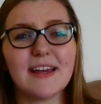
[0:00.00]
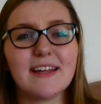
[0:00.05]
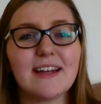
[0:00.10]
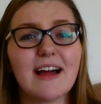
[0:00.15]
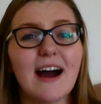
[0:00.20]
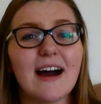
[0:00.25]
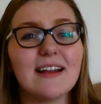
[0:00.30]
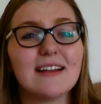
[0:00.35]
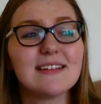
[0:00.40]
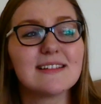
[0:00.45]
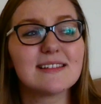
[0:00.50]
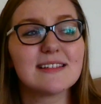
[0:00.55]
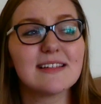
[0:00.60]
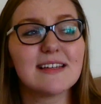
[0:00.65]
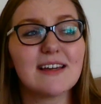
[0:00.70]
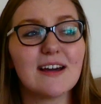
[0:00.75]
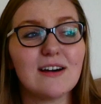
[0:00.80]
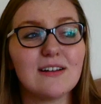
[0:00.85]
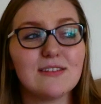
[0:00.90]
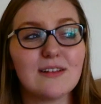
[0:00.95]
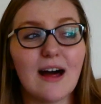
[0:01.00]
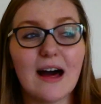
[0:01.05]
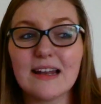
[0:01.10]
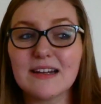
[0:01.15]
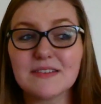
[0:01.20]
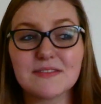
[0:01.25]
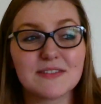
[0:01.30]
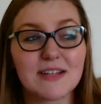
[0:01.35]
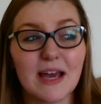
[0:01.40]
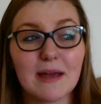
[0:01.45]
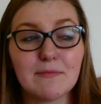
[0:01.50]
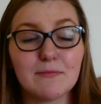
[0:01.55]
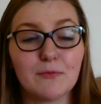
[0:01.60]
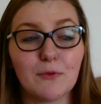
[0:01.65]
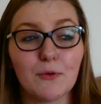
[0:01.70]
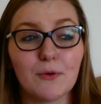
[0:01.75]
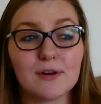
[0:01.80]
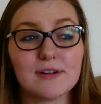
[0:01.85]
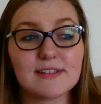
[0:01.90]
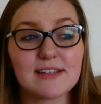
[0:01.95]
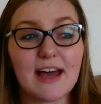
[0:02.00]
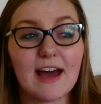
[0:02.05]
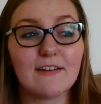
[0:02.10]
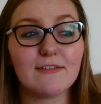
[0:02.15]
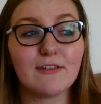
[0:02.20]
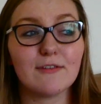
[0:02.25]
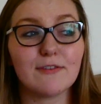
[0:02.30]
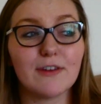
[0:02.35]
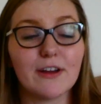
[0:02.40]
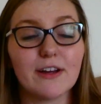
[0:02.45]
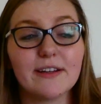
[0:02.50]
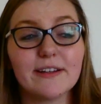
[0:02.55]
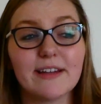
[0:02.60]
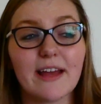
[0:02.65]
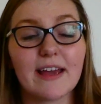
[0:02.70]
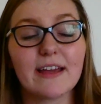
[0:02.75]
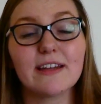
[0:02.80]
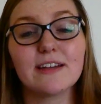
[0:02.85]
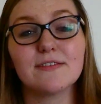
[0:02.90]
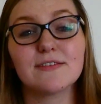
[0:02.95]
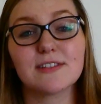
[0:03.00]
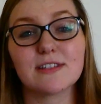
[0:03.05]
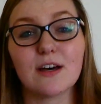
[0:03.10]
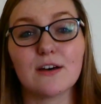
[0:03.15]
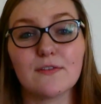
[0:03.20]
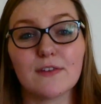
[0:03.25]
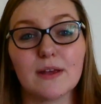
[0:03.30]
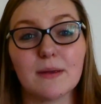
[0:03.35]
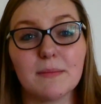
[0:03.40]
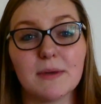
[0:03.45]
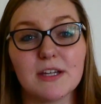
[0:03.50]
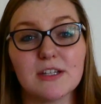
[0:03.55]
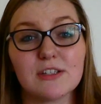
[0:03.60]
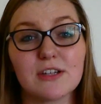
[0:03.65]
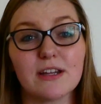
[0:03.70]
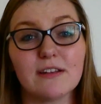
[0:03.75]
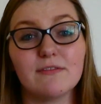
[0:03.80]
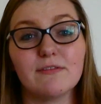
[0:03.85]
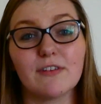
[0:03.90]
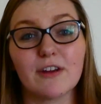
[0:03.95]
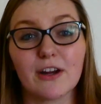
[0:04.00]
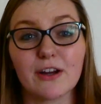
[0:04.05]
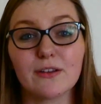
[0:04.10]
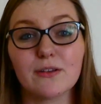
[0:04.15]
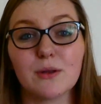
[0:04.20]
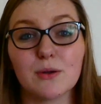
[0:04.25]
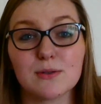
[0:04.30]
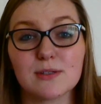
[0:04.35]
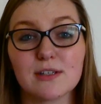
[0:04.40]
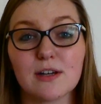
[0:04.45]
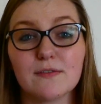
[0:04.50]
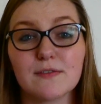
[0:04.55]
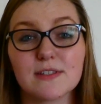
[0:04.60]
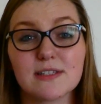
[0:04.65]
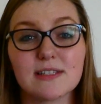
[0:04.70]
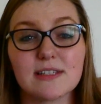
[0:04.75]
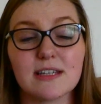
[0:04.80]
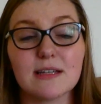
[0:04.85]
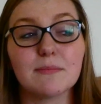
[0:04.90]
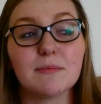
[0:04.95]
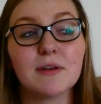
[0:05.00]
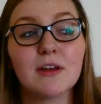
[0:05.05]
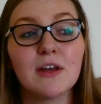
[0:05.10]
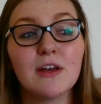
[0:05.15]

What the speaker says: And honestly, a lot of type 4s have a very negative self-image and very low self-esteem,